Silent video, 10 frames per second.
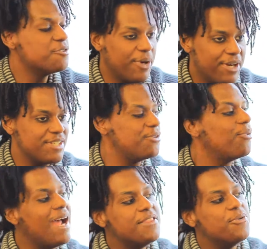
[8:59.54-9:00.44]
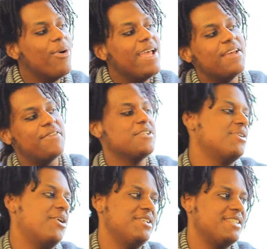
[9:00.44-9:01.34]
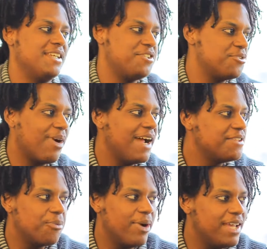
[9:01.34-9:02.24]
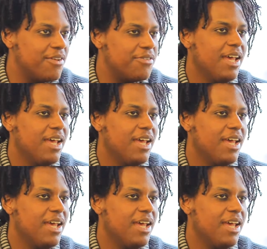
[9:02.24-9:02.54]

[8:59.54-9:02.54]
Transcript: Experience okay. it. Ride the wave. That's what I always say. Just ride the wave.